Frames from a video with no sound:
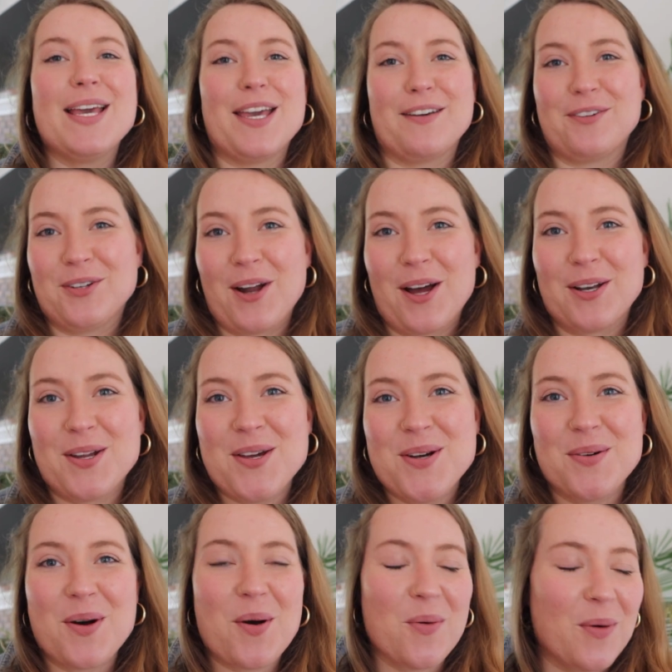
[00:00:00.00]
If you're not
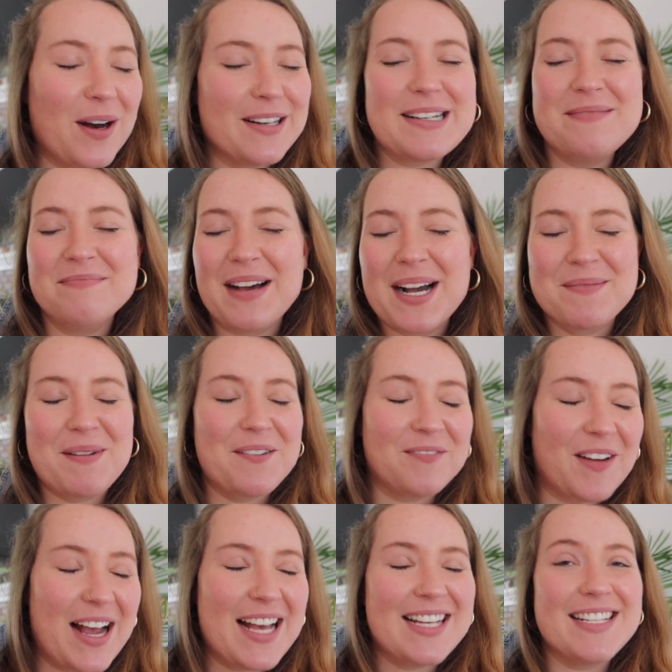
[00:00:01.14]
new, welcome back my
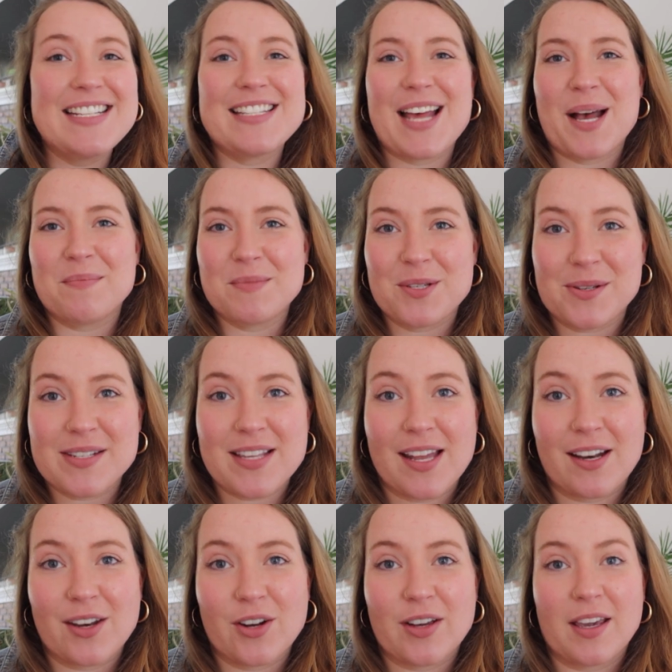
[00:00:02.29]
friends. I'm so
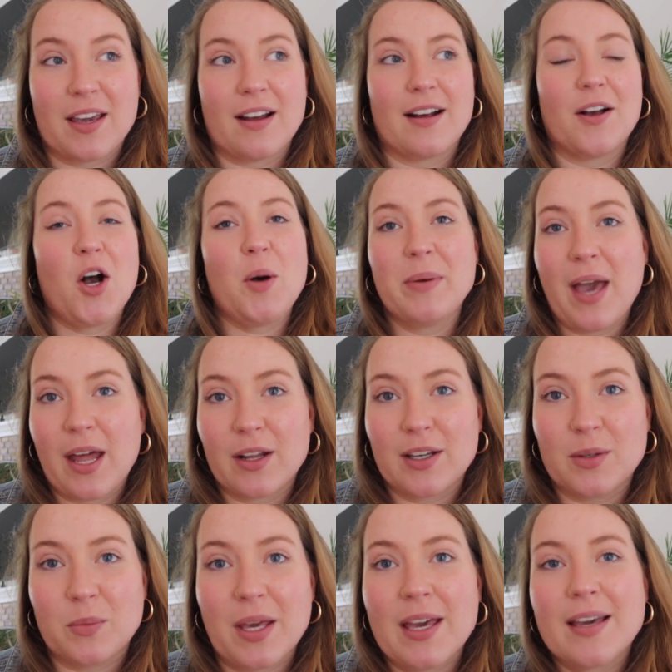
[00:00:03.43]
excited you're here. Hope you had a
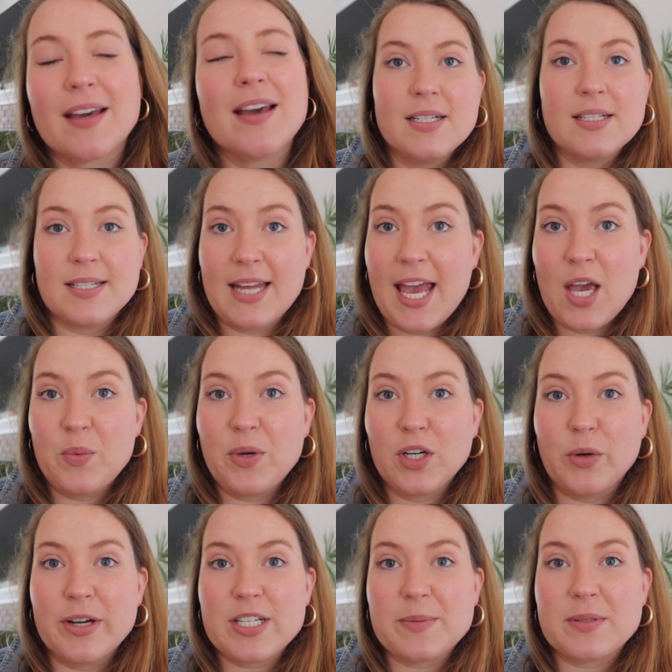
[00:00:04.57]
good week. Today we are
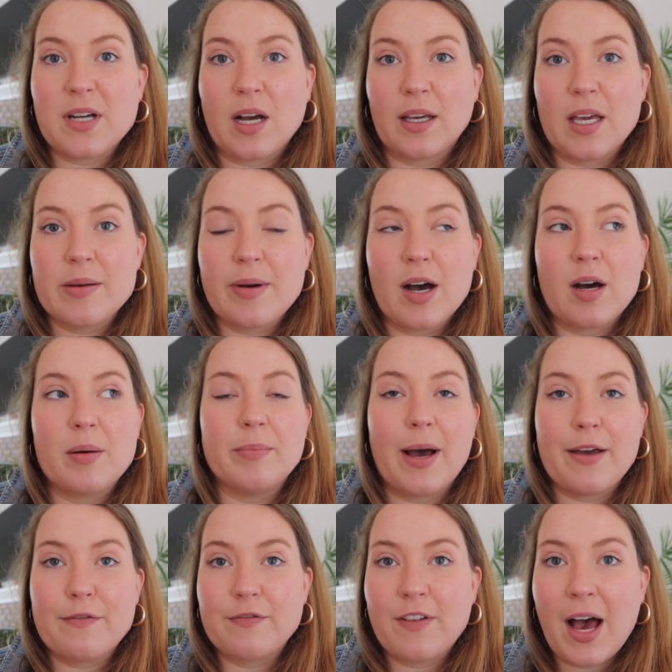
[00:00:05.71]
going to be talking about
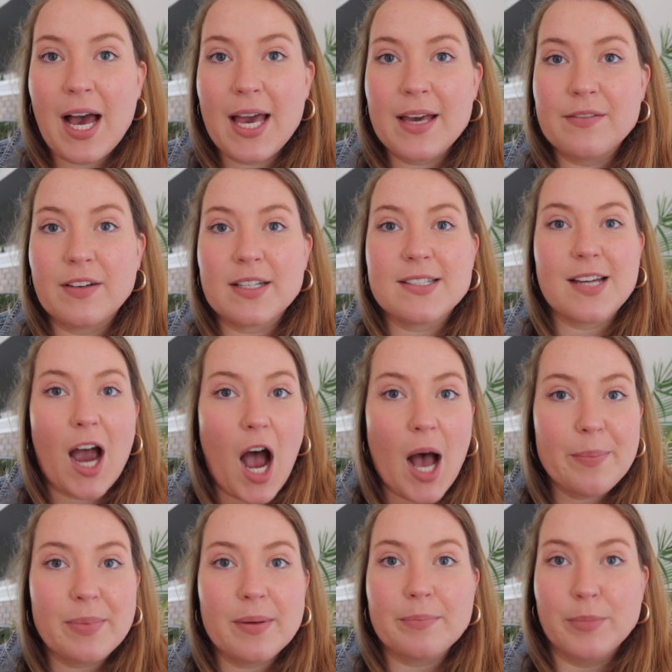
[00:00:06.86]
my five
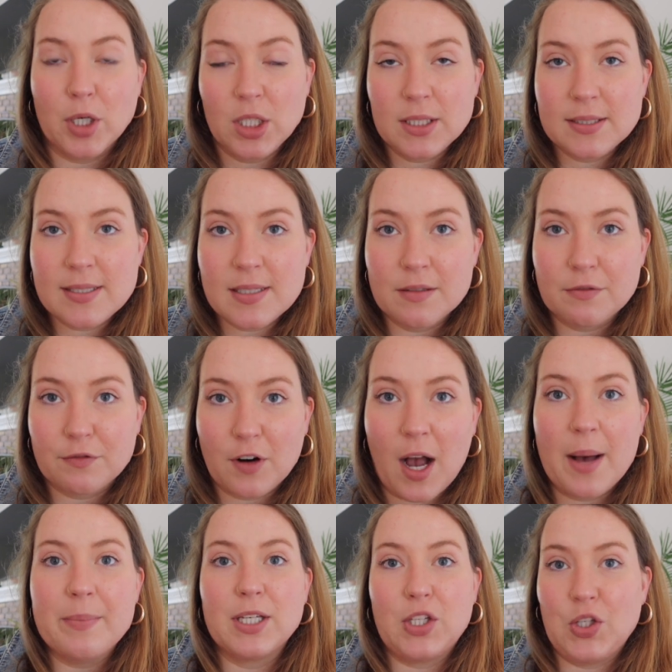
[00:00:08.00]
top books
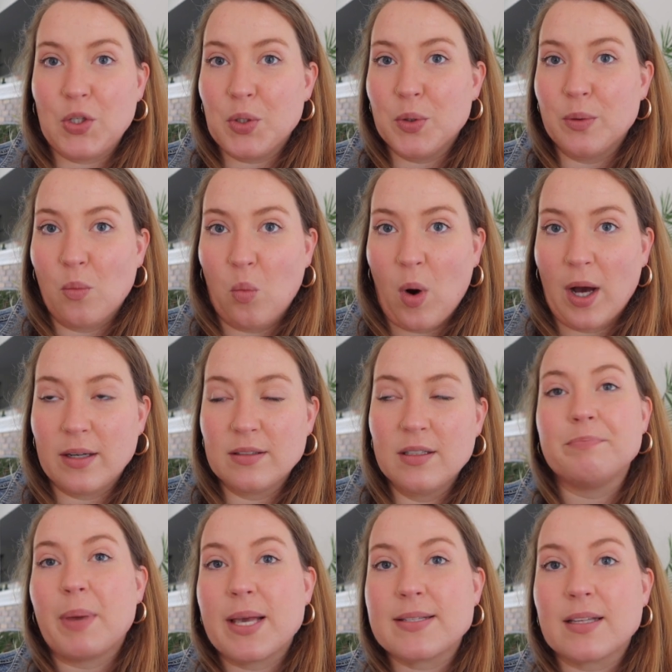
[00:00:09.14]
from Q1.
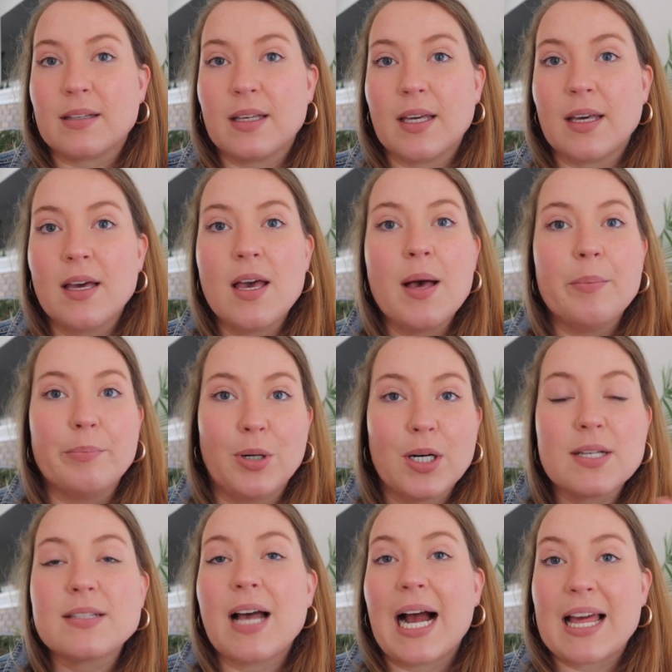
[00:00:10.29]
Basically,
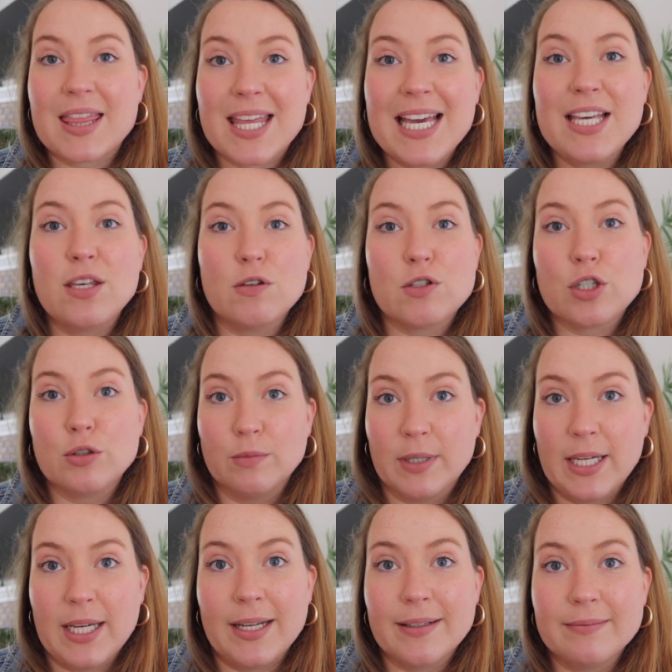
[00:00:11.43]
books I think you should
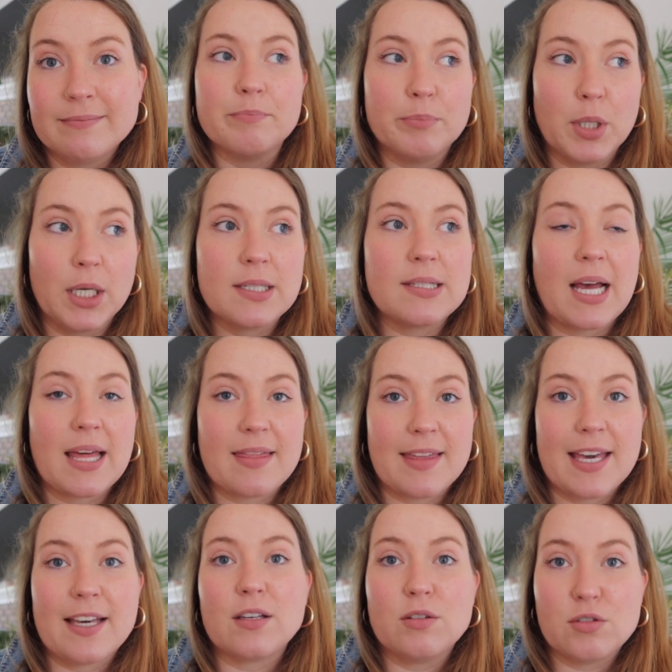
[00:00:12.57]
read, books I
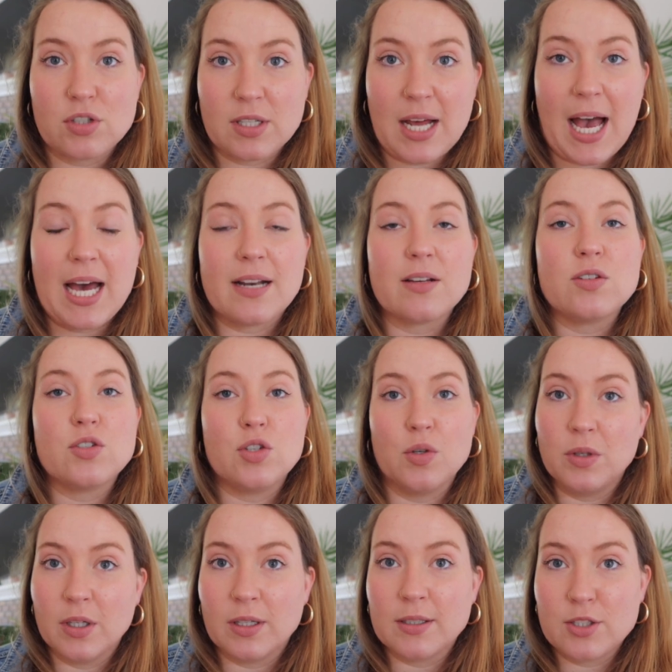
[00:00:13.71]
think you should add to
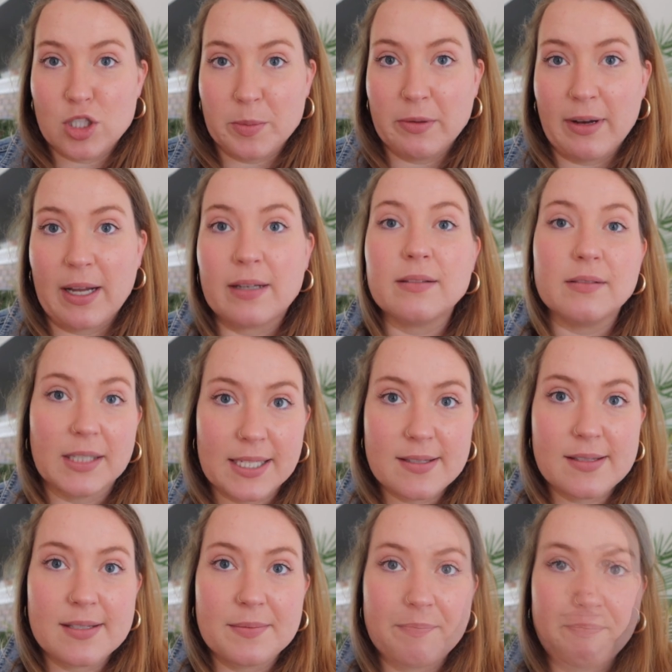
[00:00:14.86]
your to be read
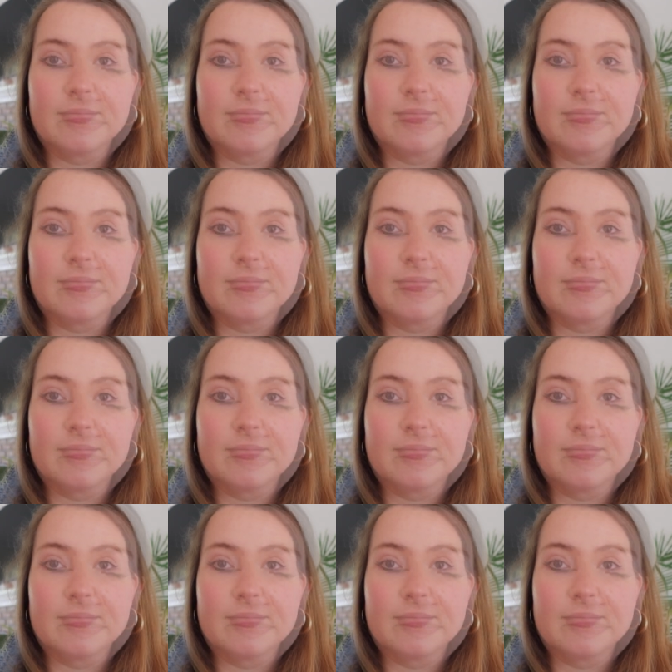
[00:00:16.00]
list.